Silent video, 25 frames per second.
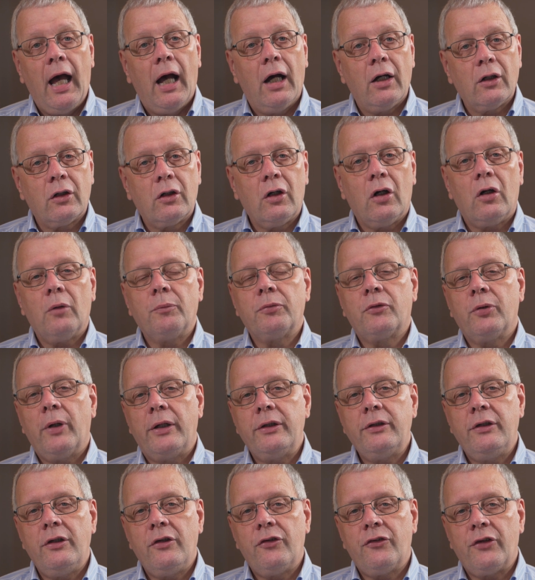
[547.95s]
At
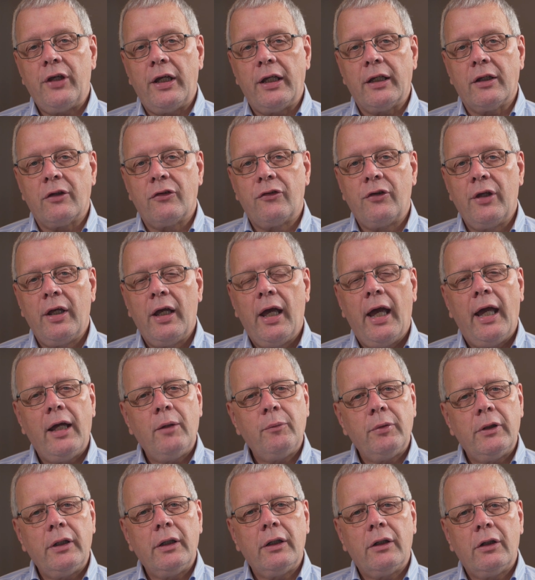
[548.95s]
COP26,
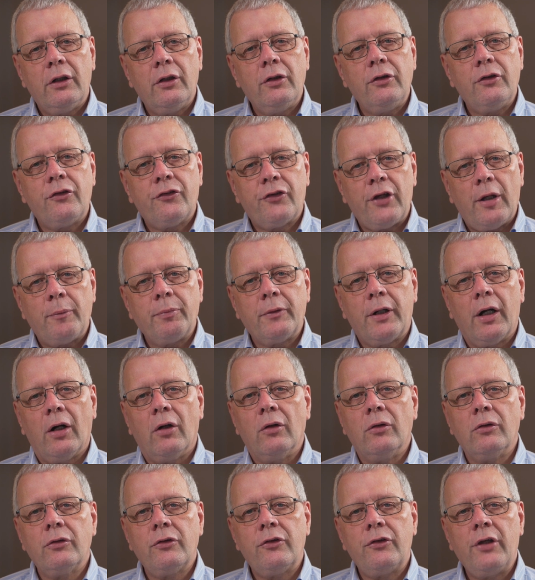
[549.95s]
it will include
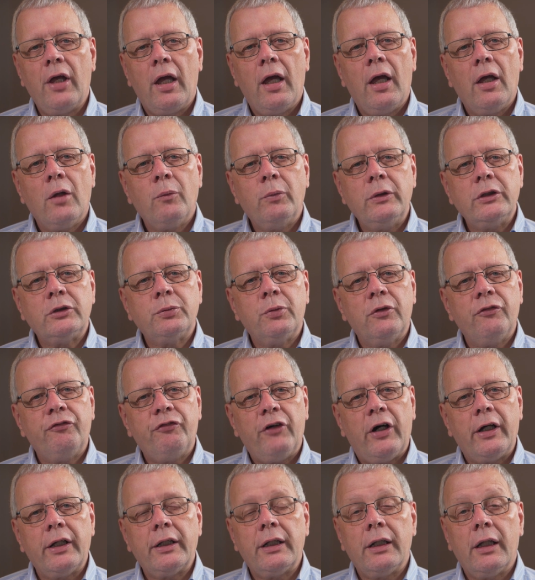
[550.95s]
sub-goals which will
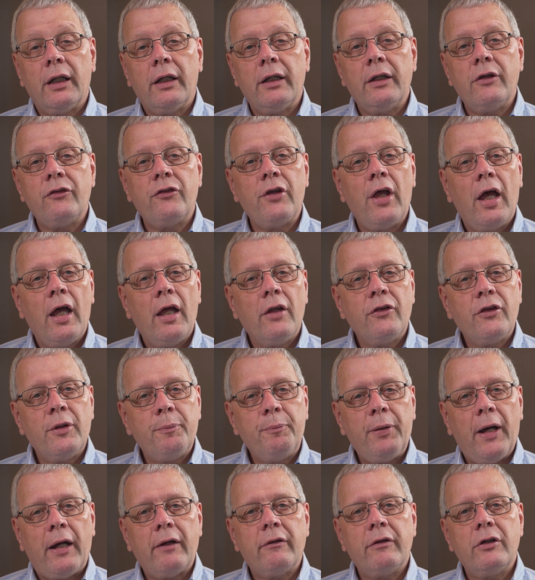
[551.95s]
finalise the
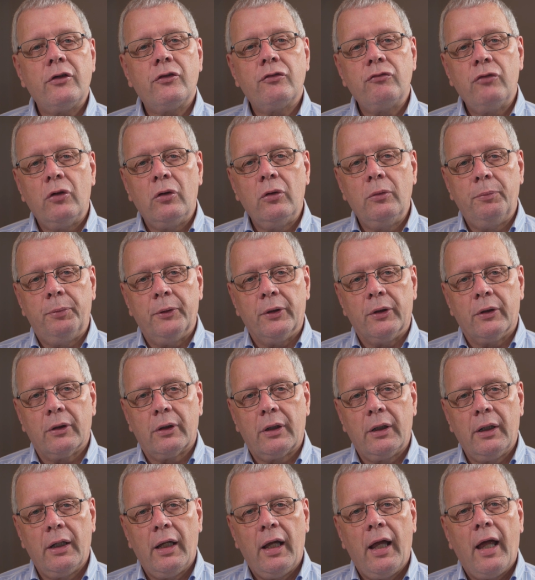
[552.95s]
Paris
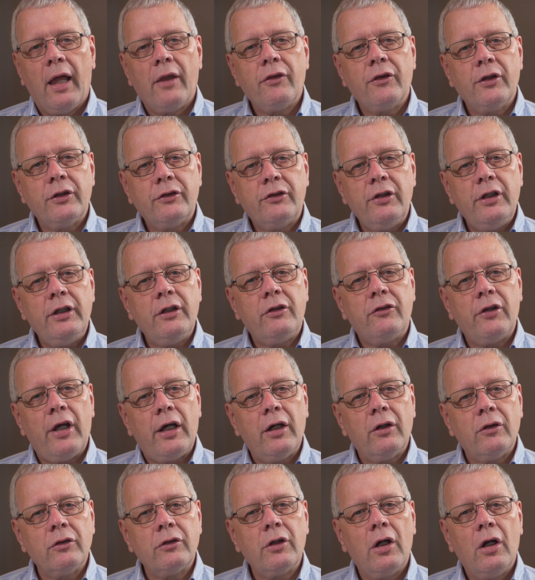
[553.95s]
rulebook, the
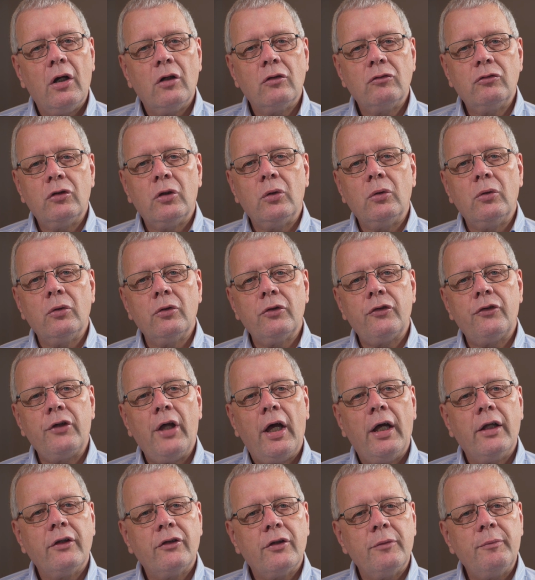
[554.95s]
detailed rules
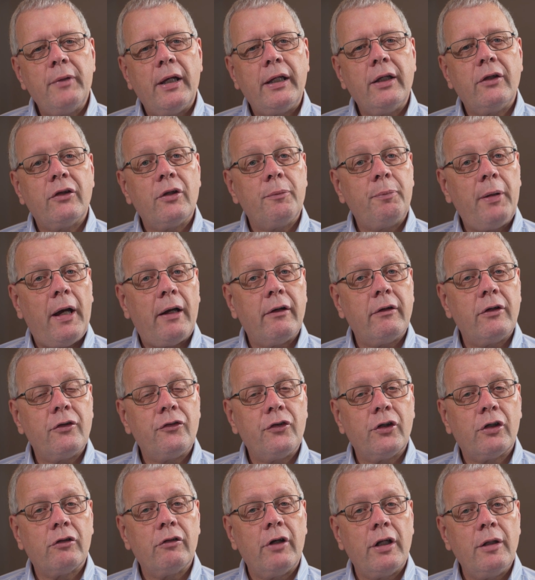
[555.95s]
to make the
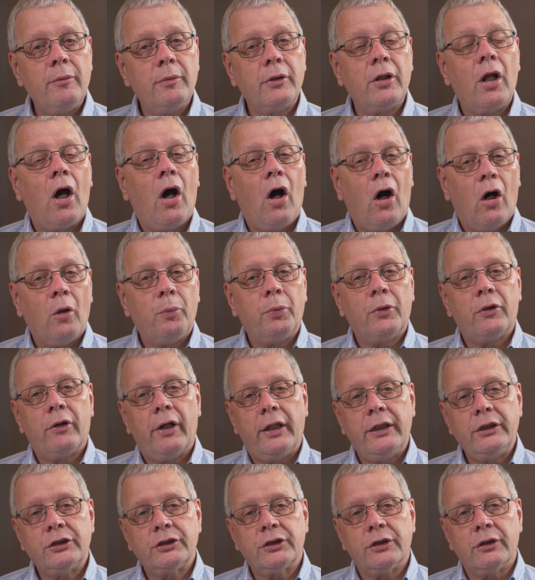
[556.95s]
Paris Agreement
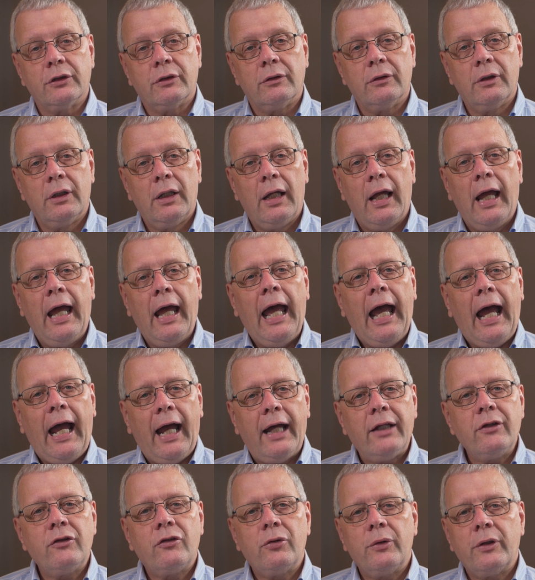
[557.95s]
operational,
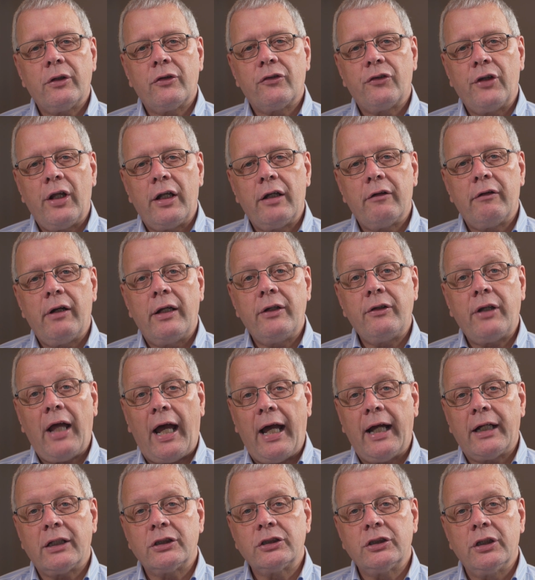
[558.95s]
and to accelerate
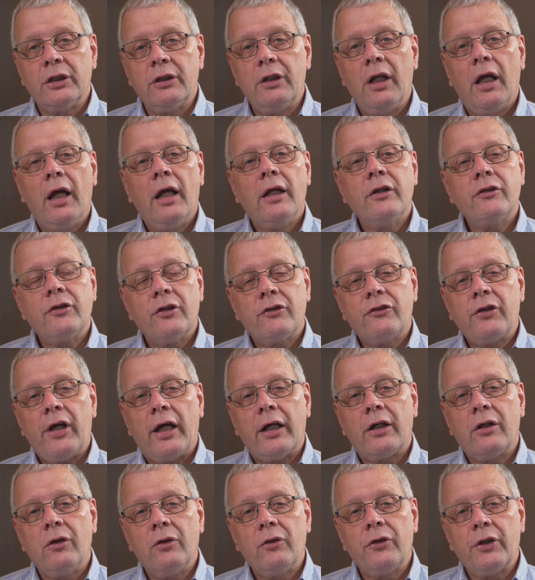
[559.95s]
action to
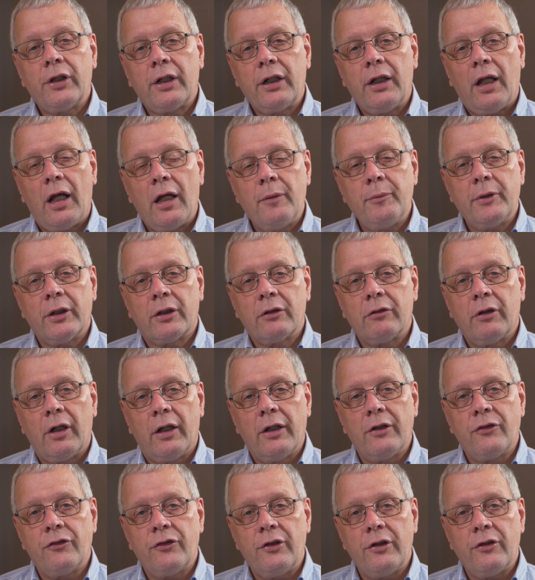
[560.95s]
tackle the climate
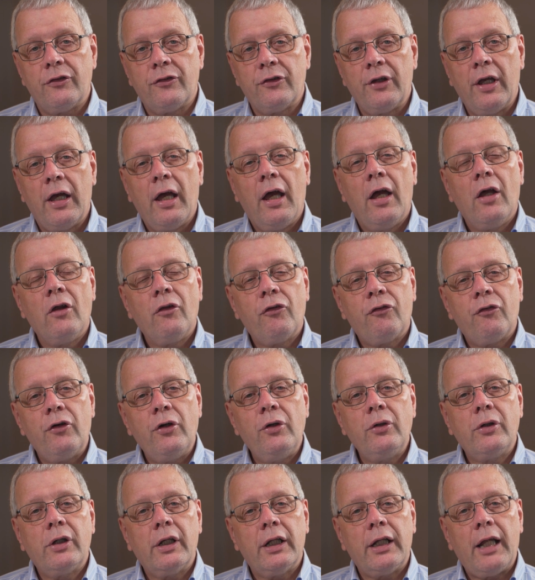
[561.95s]
crisis
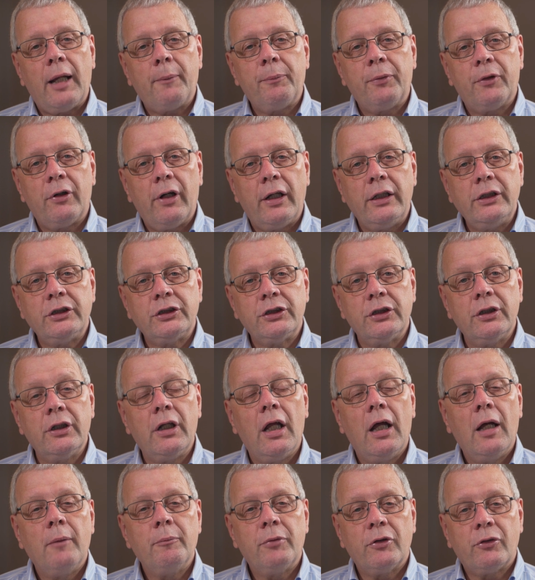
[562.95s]
through
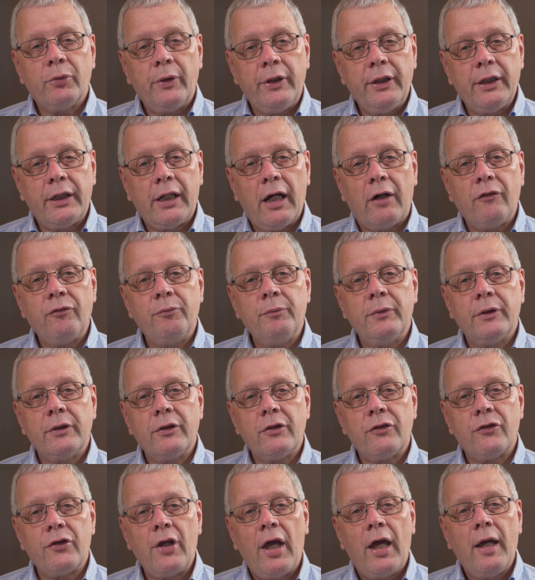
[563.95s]
collaboration between
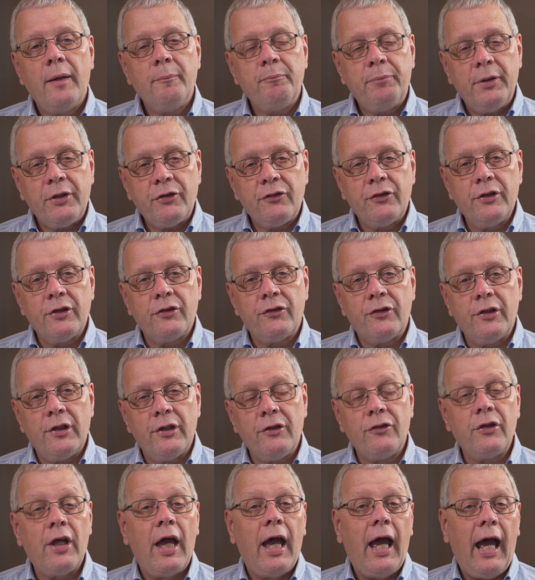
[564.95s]
governments,
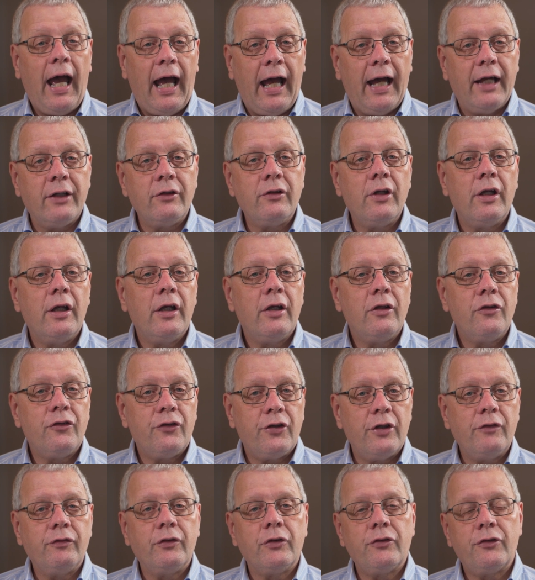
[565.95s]
businesses and
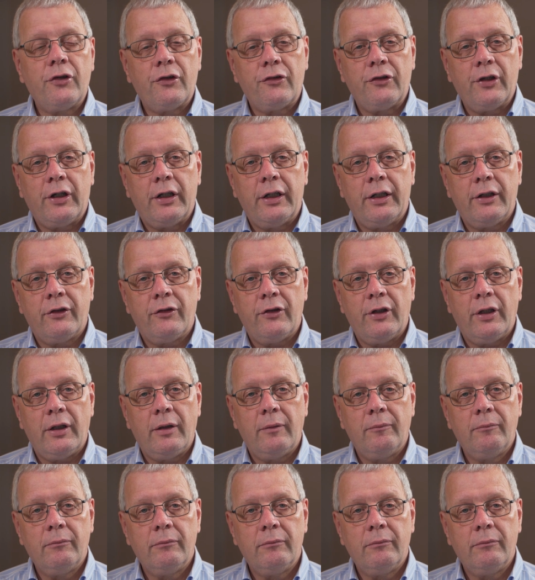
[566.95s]
civil society.